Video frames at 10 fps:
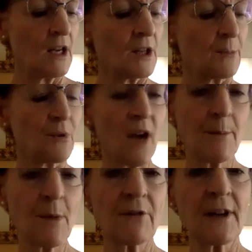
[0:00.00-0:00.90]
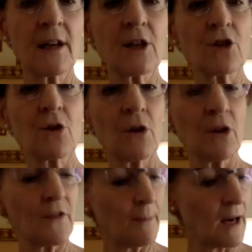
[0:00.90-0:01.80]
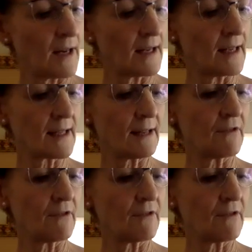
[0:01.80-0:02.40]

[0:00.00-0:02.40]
The primary control of the body is the